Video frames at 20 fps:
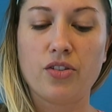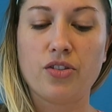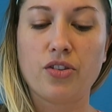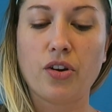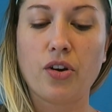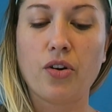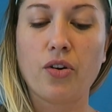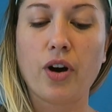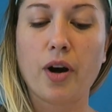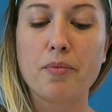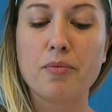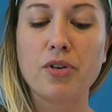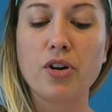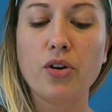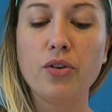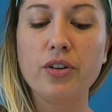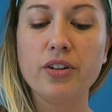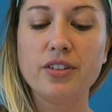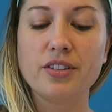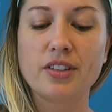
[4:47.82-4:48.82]
So I'm
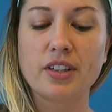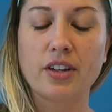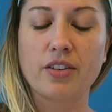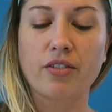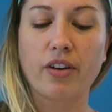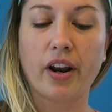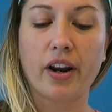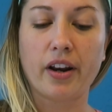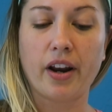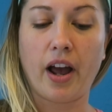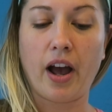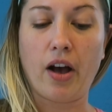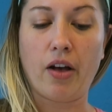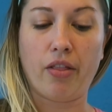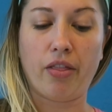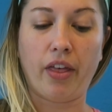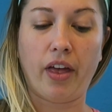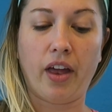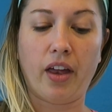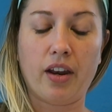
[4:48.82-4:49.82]
noticing right
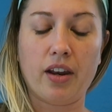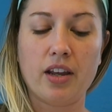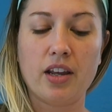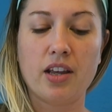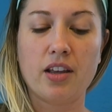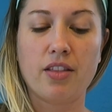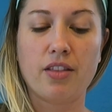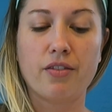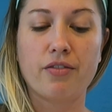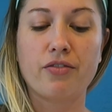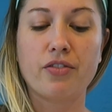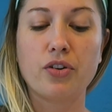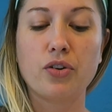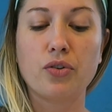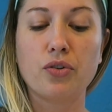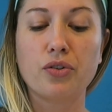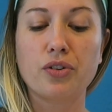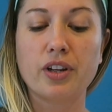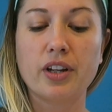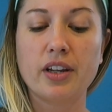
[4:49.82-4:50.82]
now that the
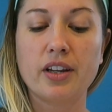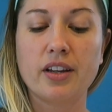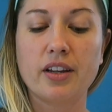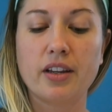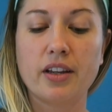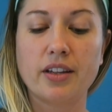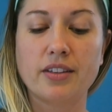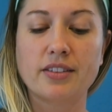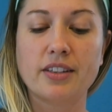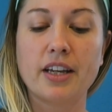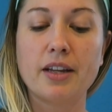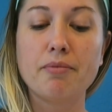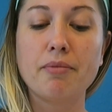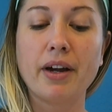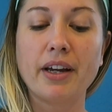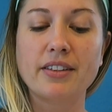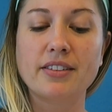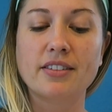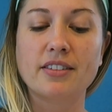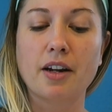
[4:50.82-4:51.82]
food is in
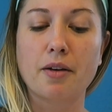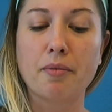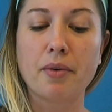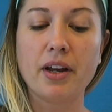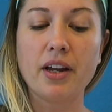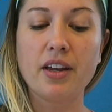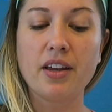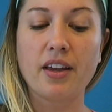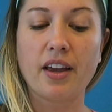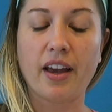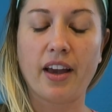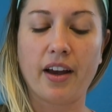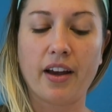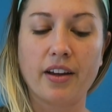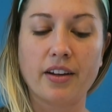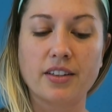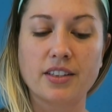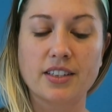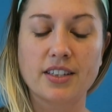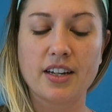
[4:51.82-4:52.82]
my stomach
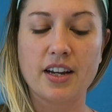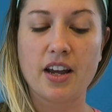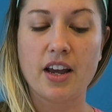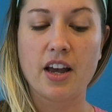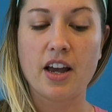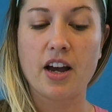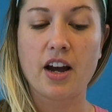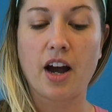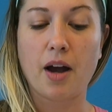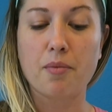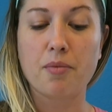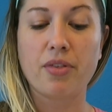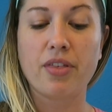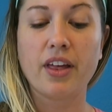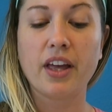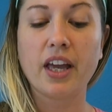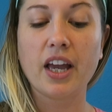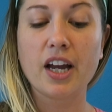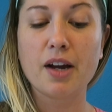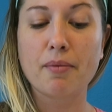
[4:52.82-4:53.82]
and I'm
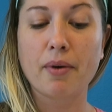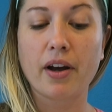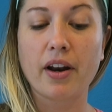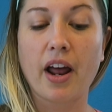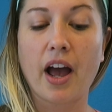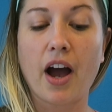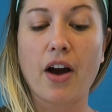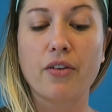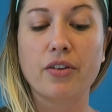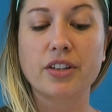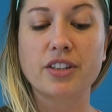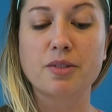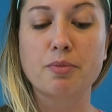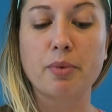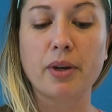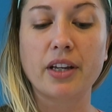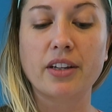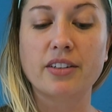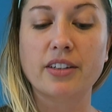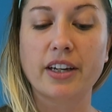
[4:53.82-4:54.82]
thinking about how it's
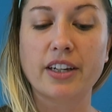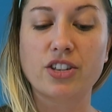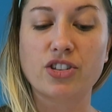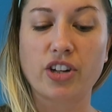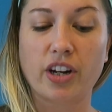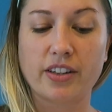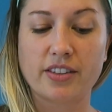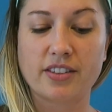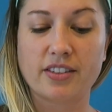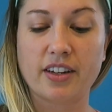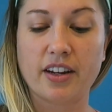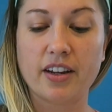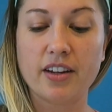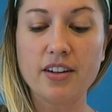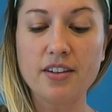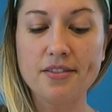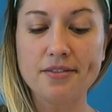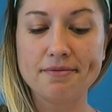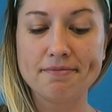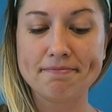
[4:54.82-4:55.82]
being
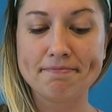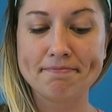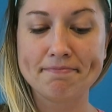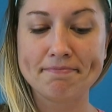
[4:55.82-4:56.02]
digested.